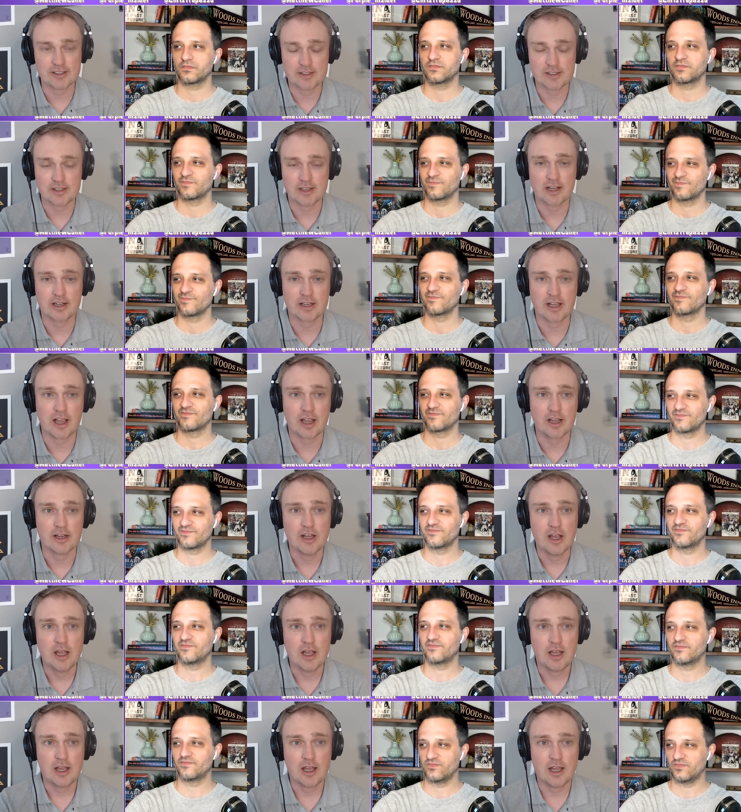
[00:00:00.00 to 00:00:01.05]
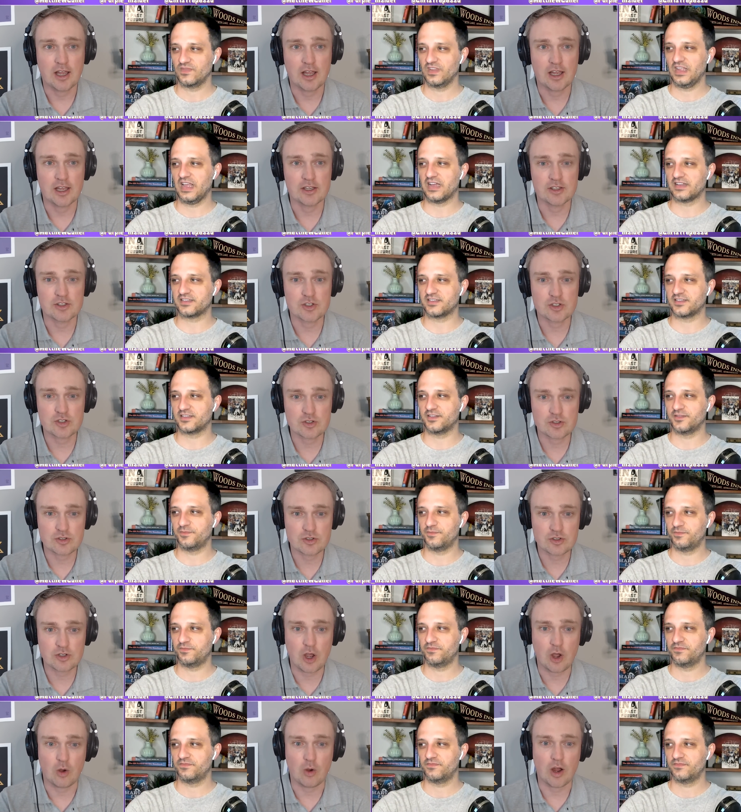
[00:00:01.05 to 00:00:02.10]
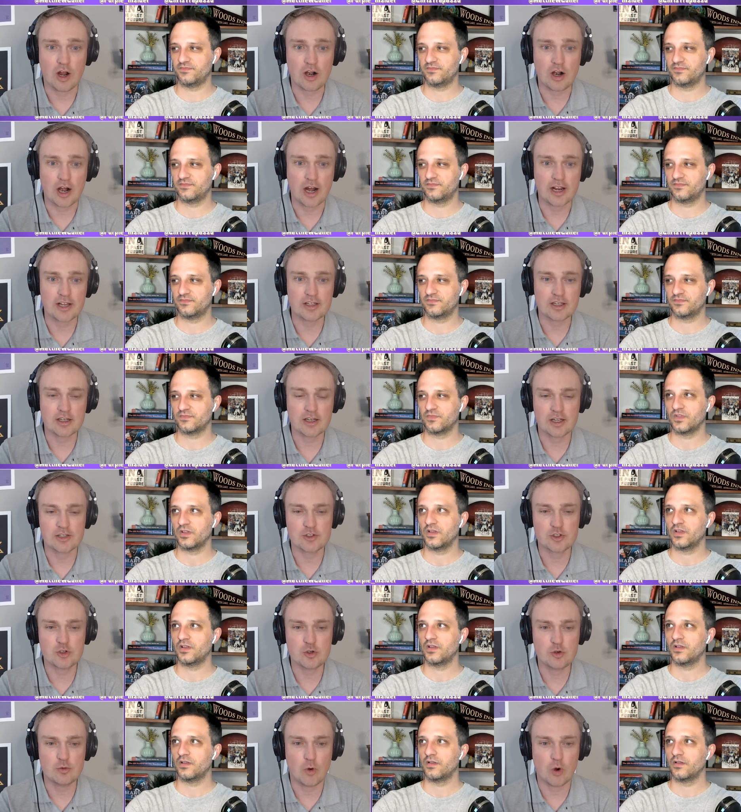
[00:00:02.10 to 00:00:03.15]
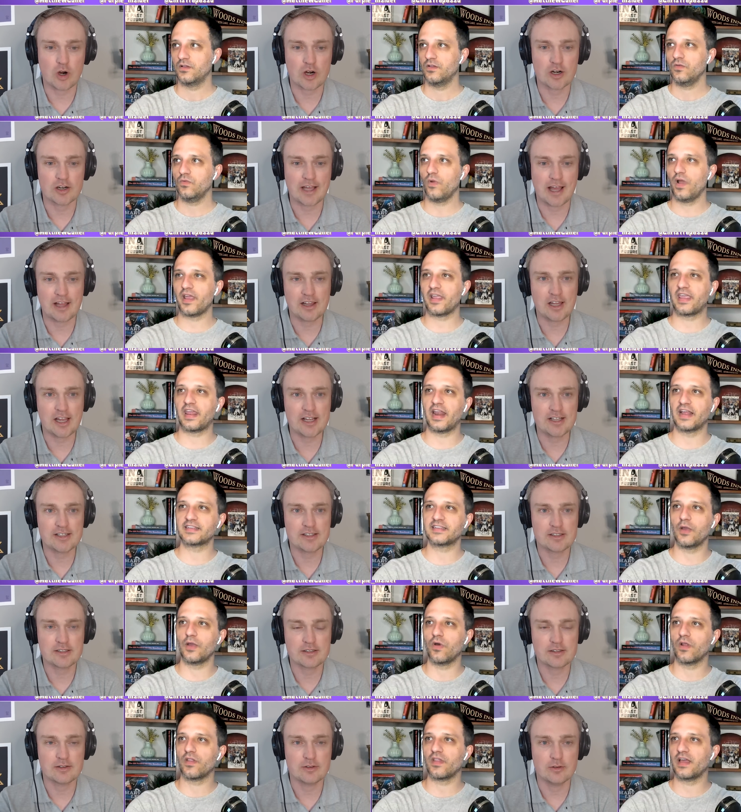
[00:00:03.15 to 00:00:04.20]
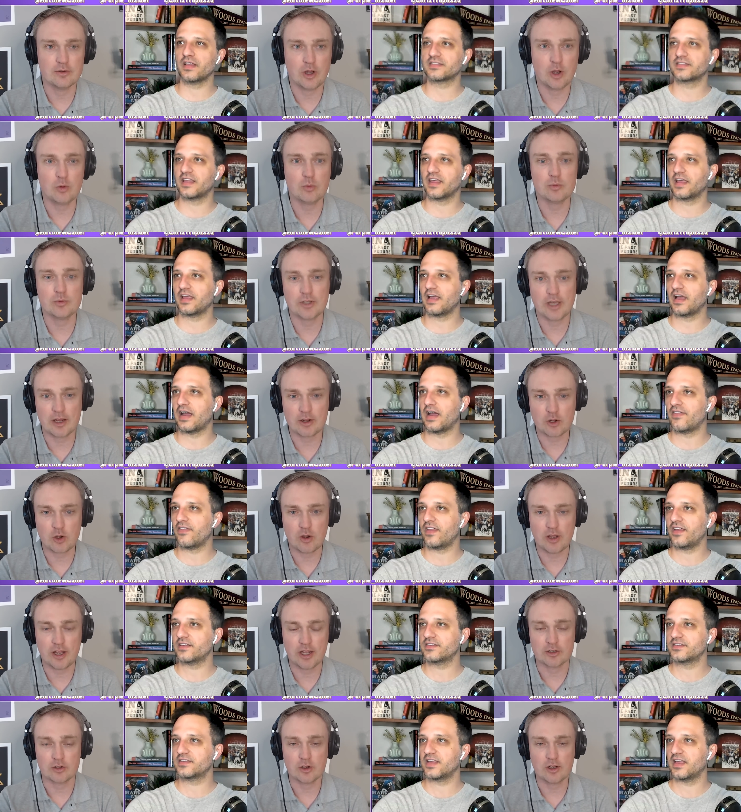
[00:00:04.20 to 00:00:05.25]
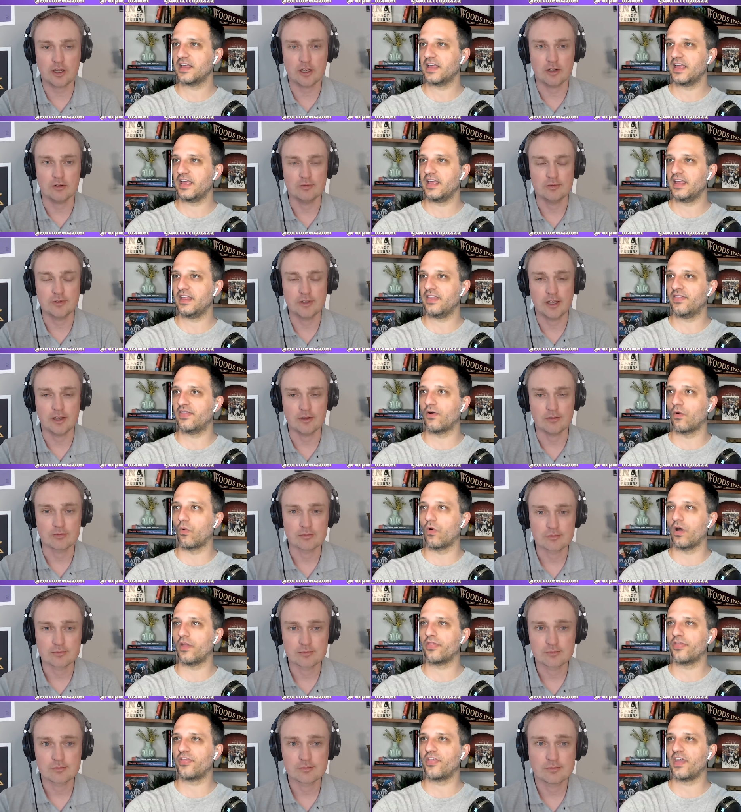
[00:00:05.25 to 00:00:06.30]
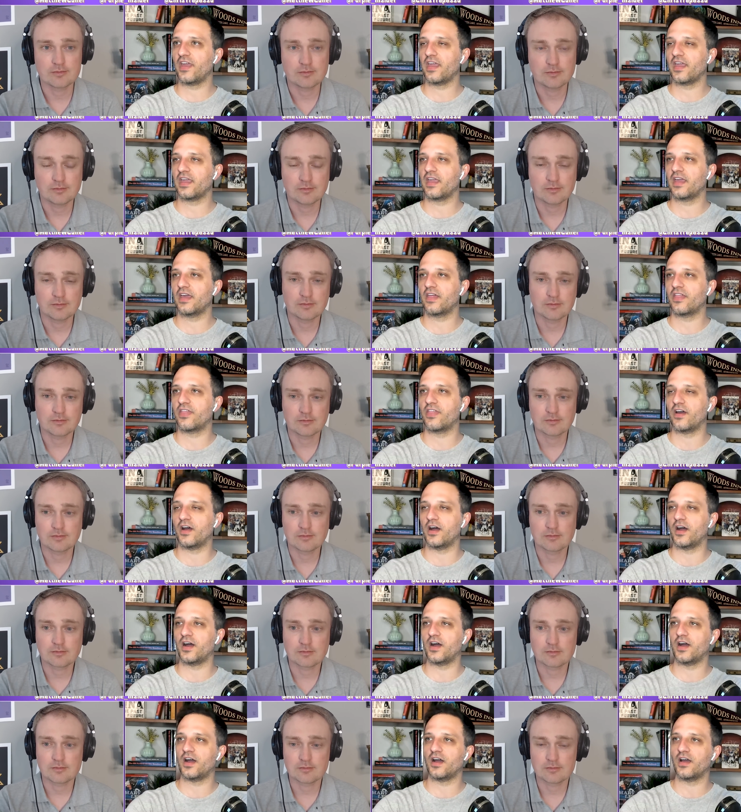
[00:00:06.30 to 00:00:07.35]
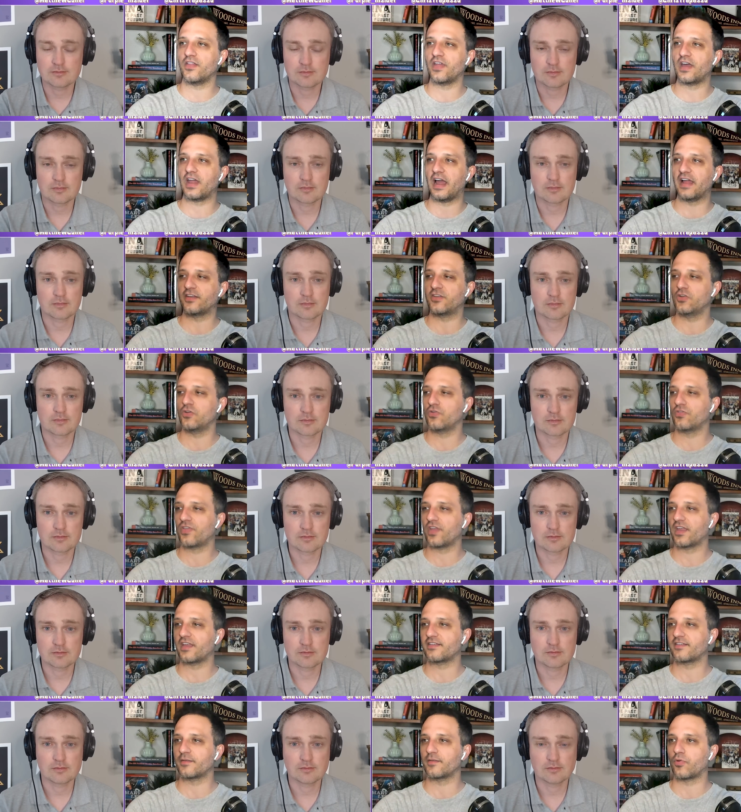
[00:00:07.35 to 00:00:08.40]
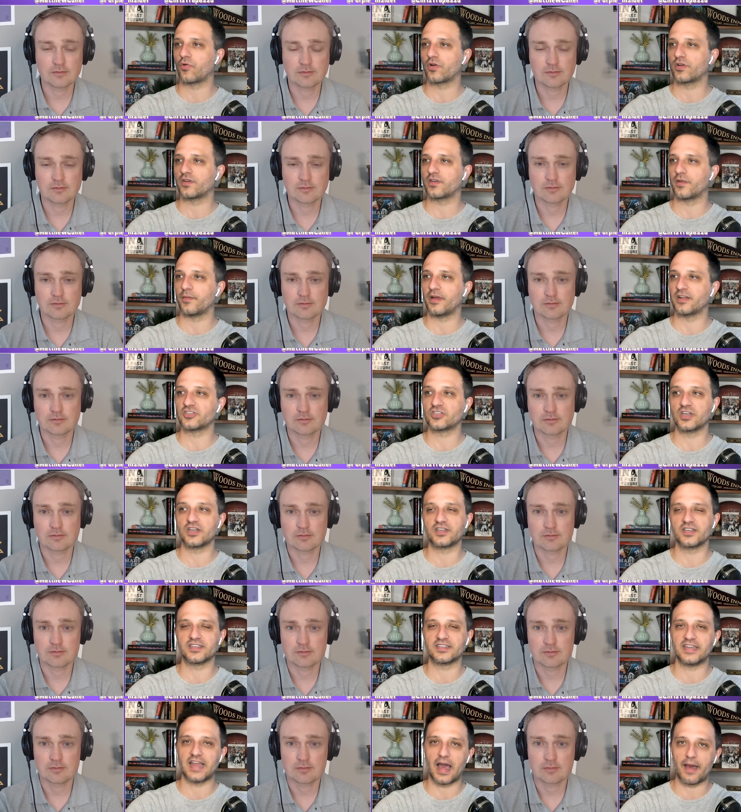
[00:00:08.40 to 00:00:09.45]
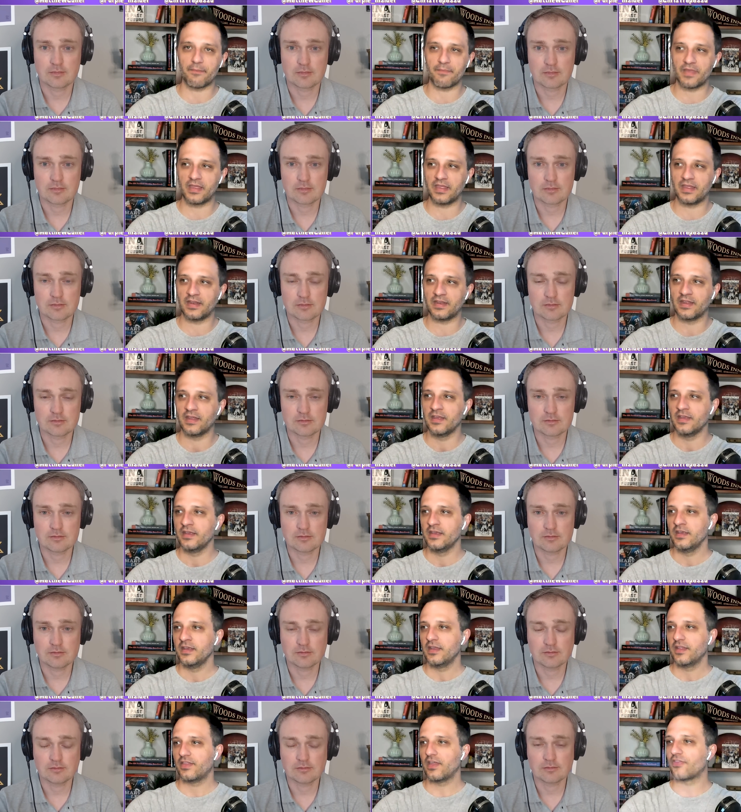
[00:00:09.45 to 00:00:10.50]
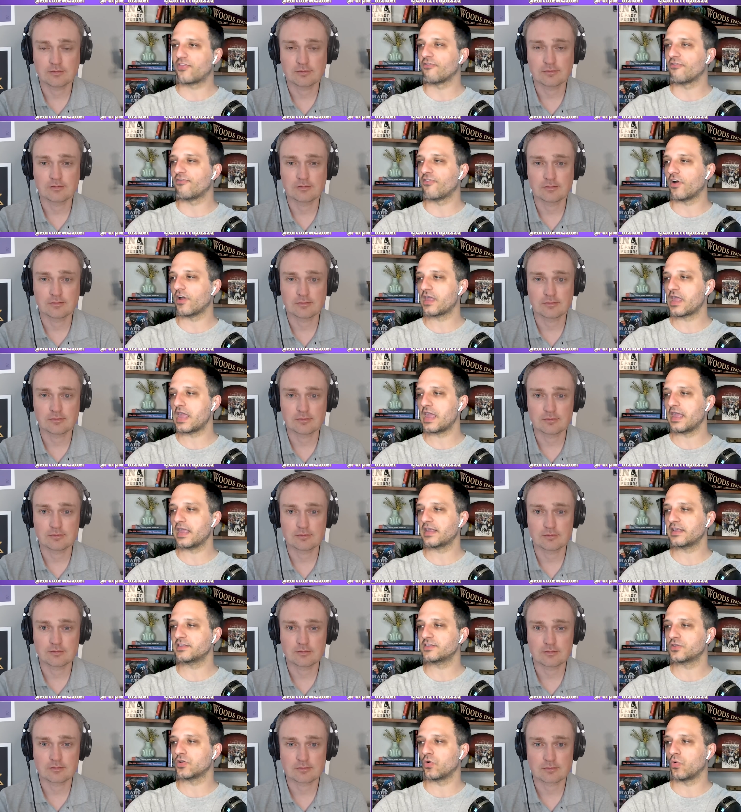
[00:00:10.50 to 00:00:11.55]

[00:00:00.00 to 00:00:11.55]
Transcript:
Speaker 1: into that guy. Uh, yes. So, all right, uh, two more. Wait, LA... can I say one last oh, thing? Yeah, go this? ahead. Go ahead. The yeah.
Speaker 2: one thing uh, that I do think is important to mention does not mean that the Vikings